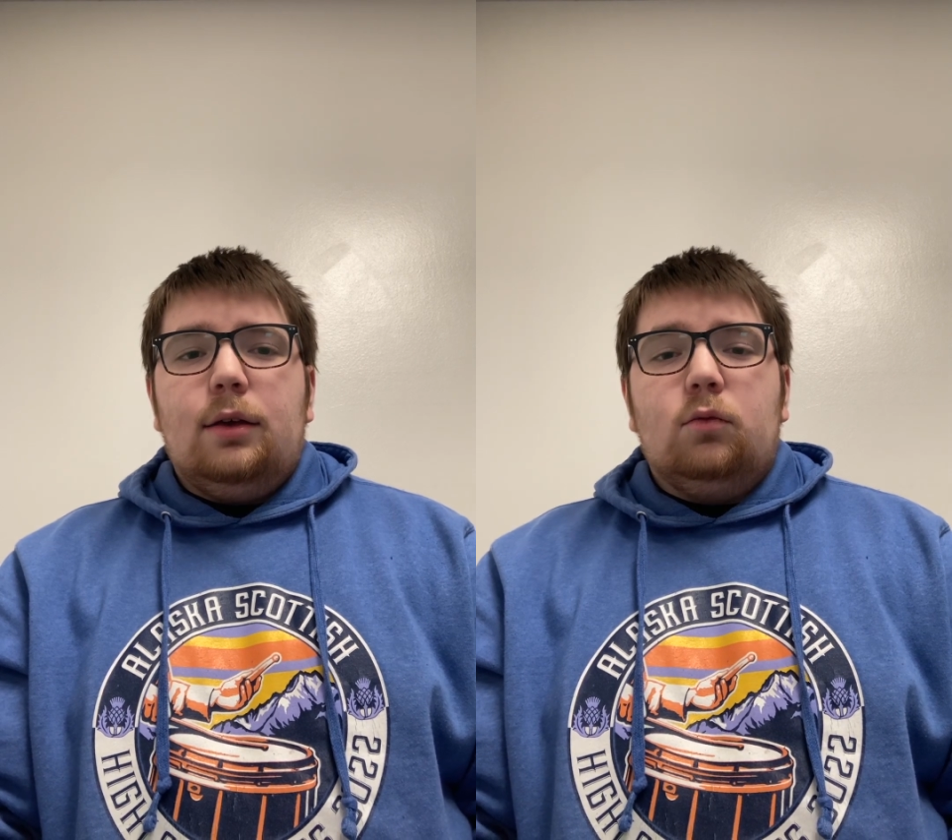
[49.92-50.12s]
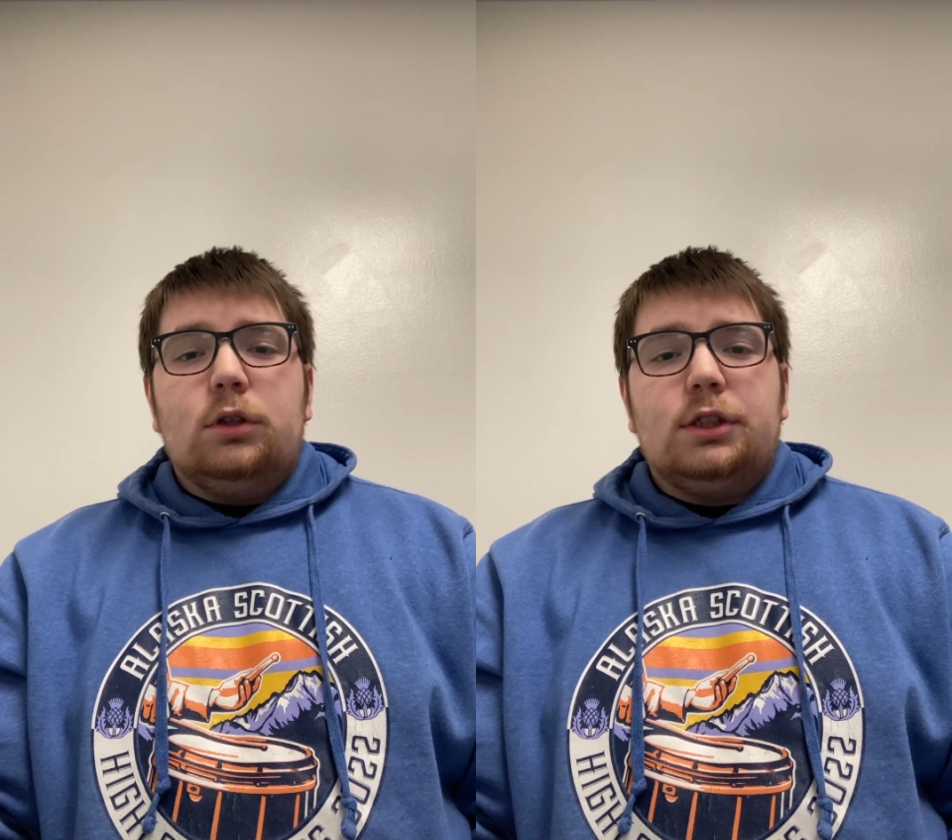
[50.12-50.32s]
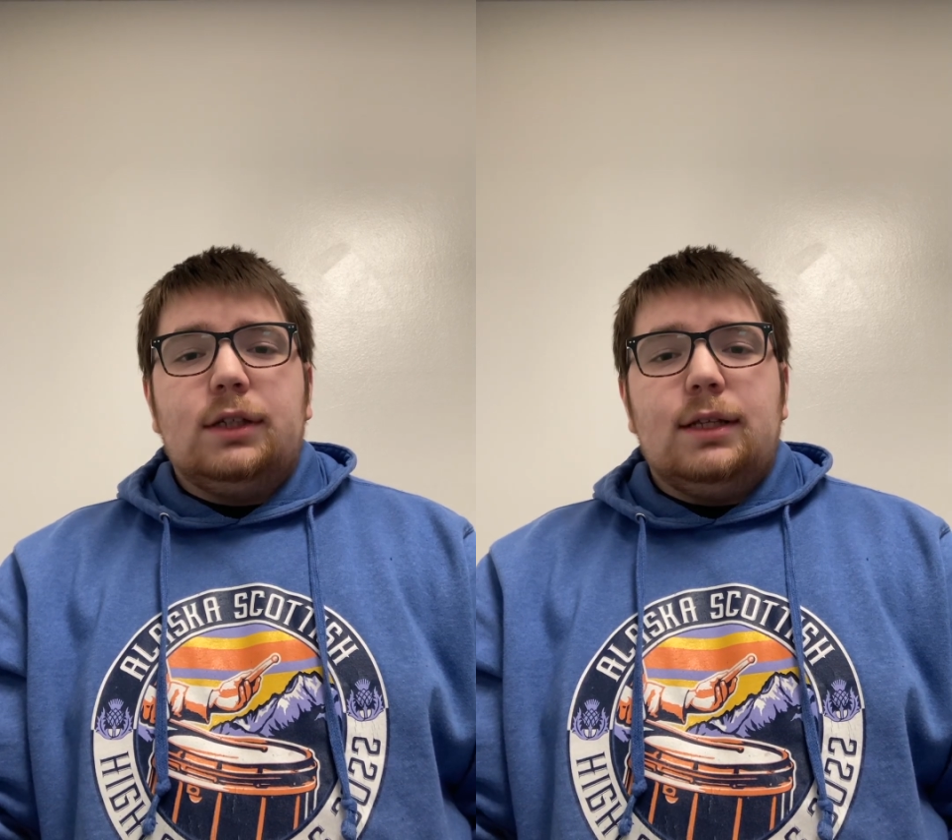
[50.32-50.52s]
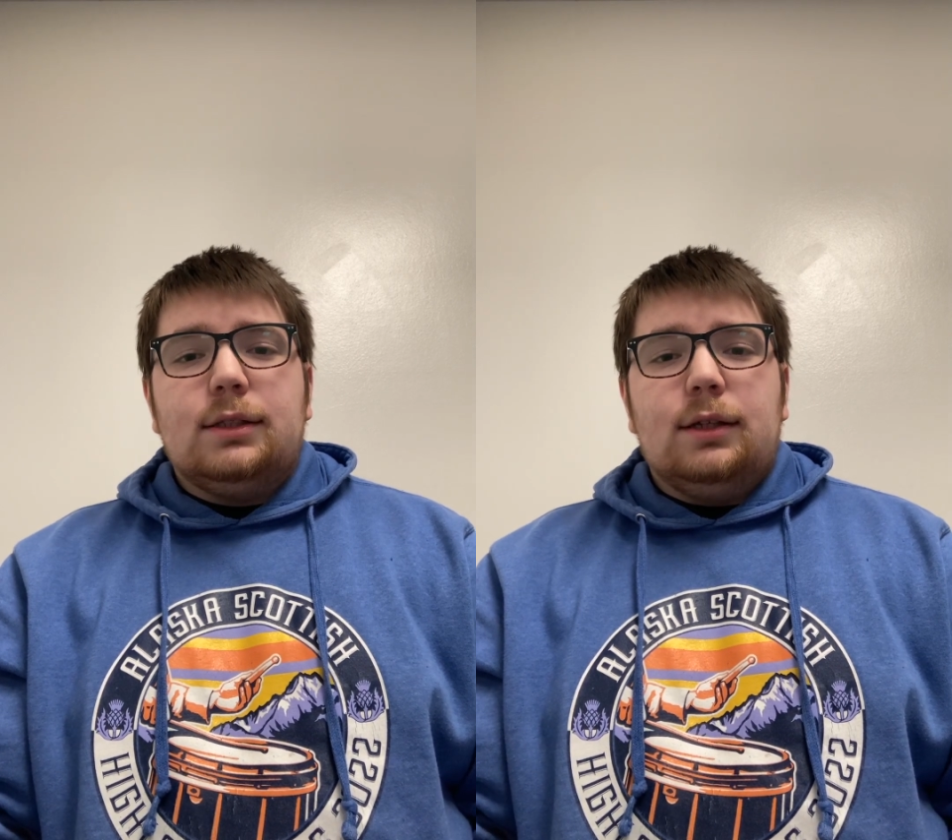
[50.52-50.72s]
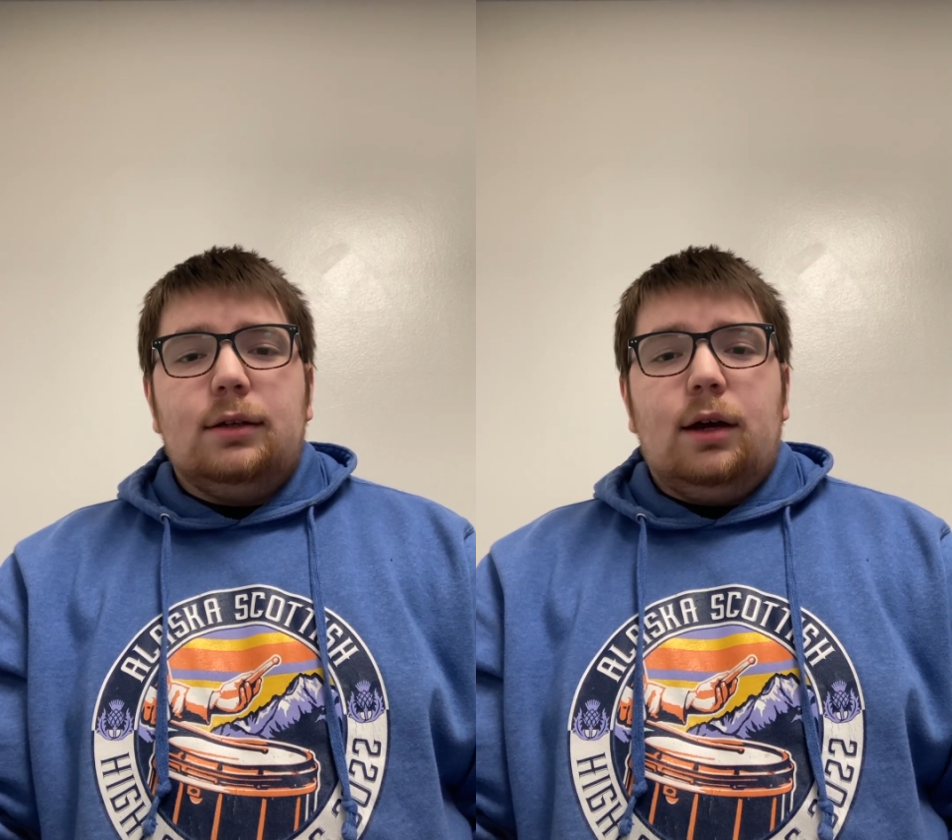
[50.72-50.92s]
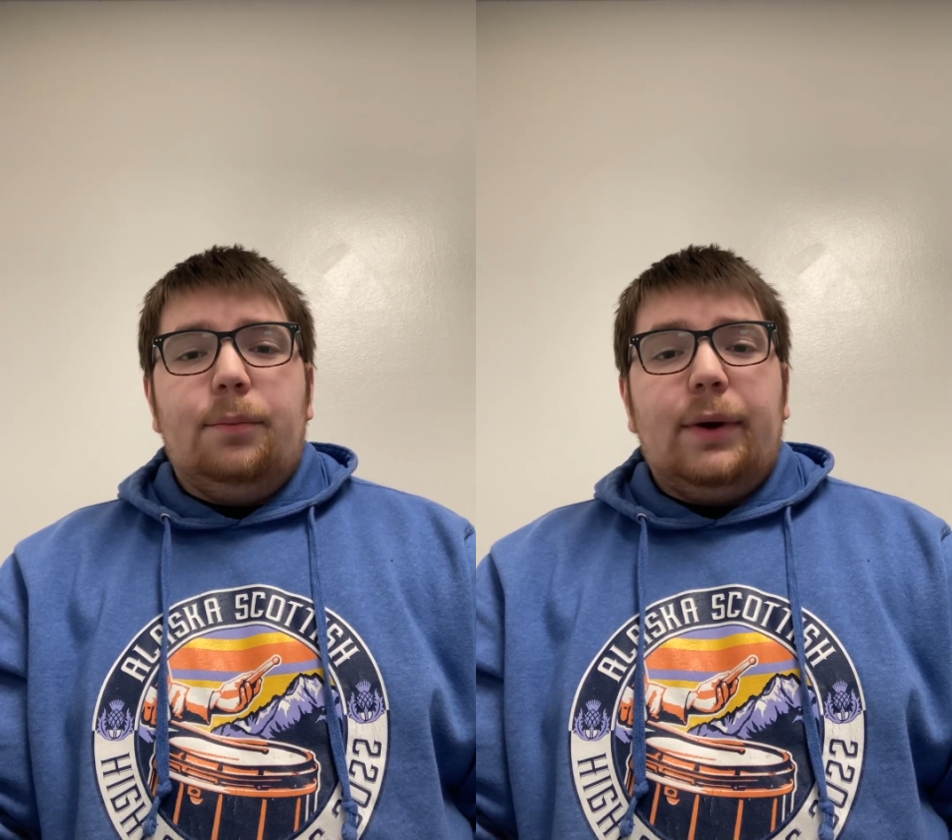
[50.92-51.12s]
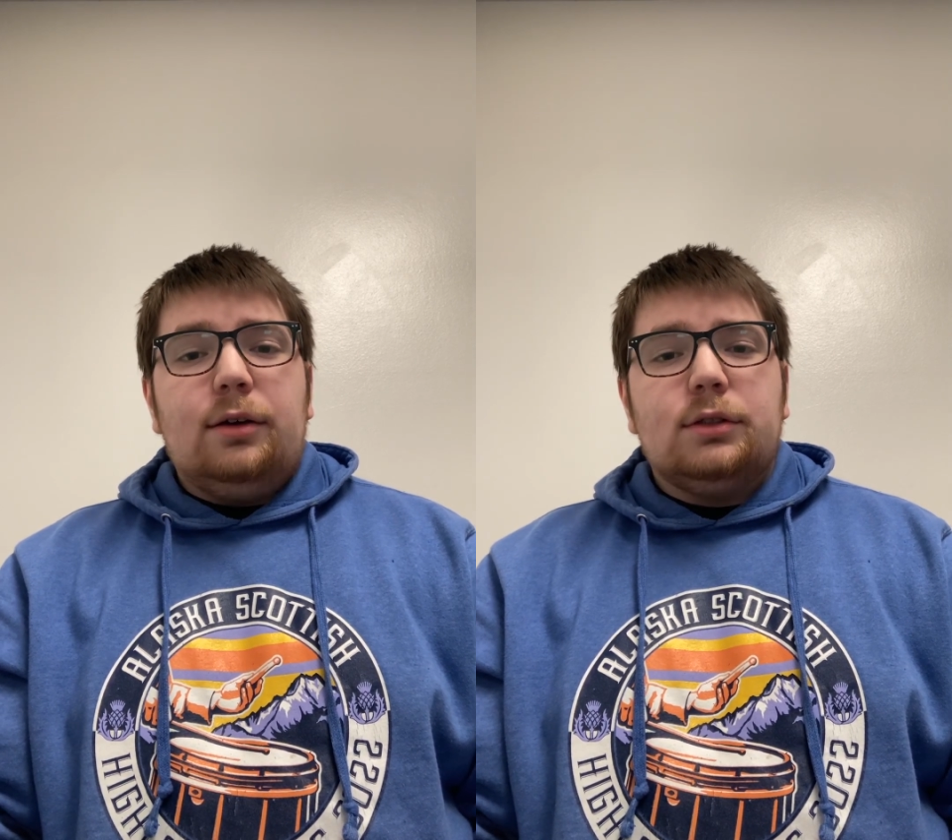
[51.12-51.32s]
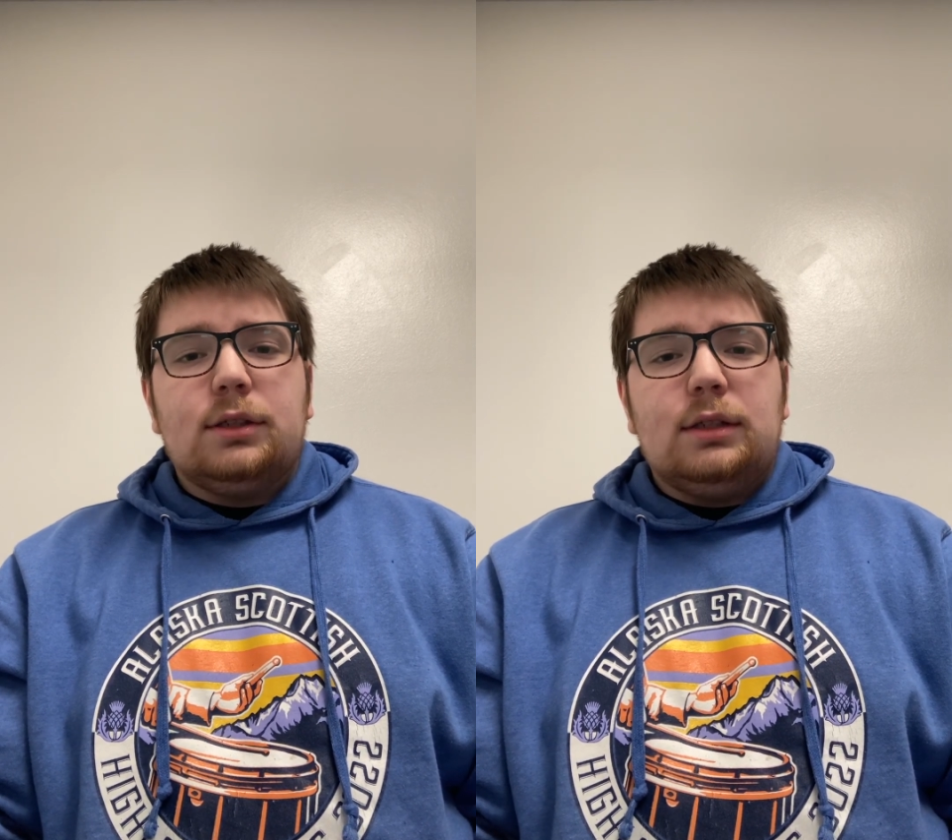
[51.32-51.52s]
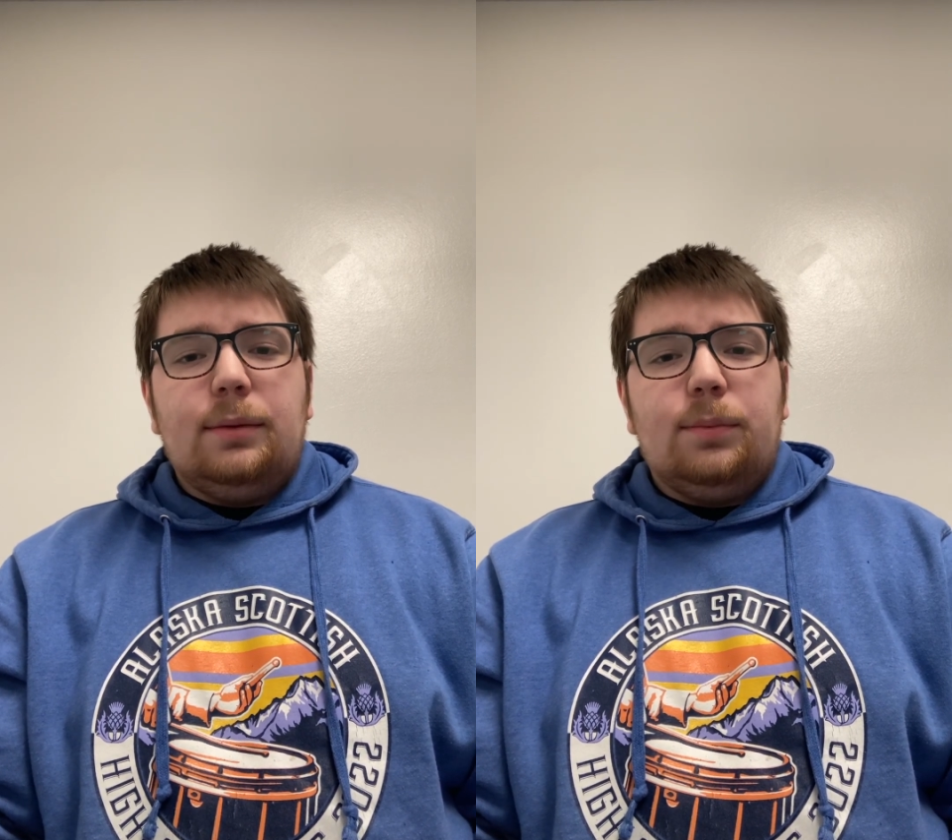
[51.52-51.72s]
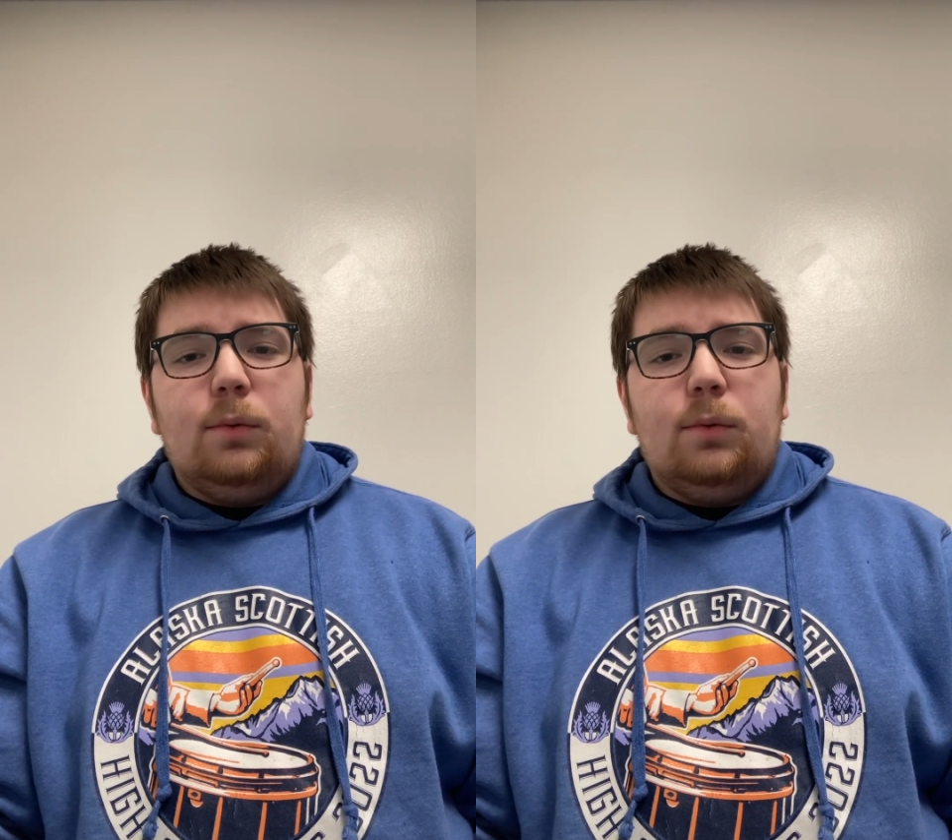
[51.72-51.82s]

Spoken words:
which is about sleep,